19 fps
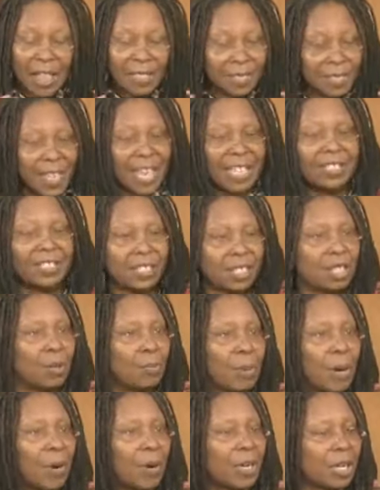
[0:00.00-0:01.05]
That's the
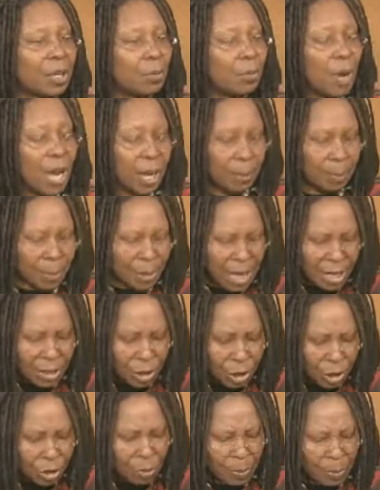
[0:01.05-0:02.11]
American way. But I
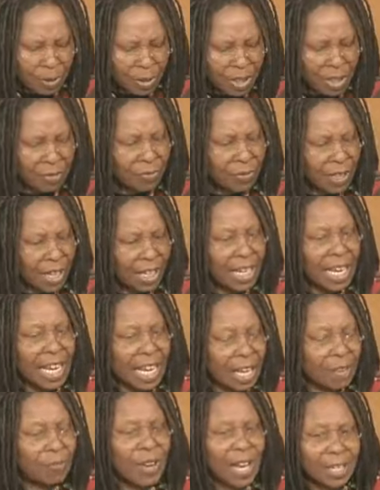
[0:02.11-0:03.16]
do believe that
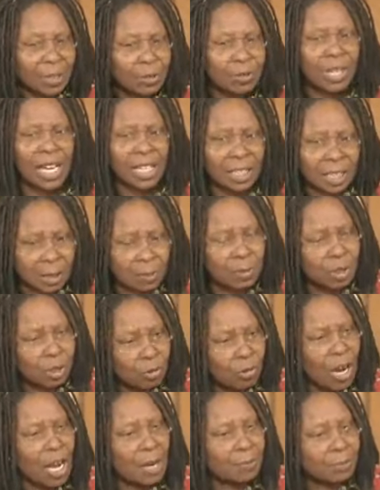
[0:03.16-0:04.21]
if I do not
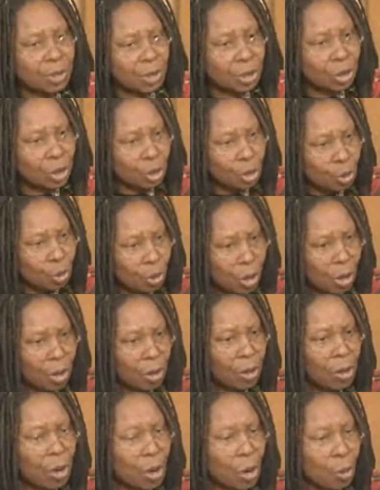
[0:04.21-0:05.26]
subscribe to
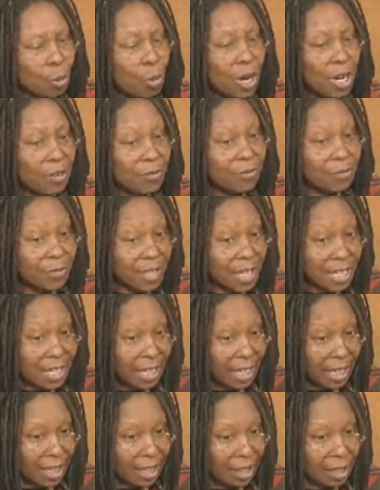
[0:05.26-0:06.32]
your way of
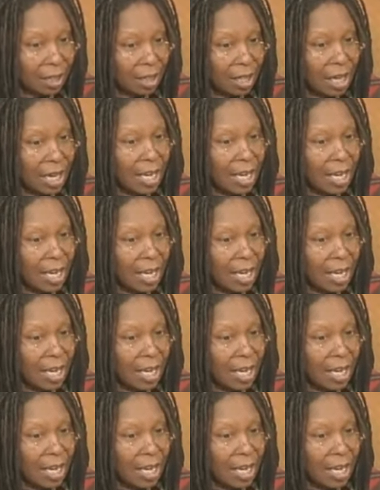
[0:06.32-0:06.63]
thinking,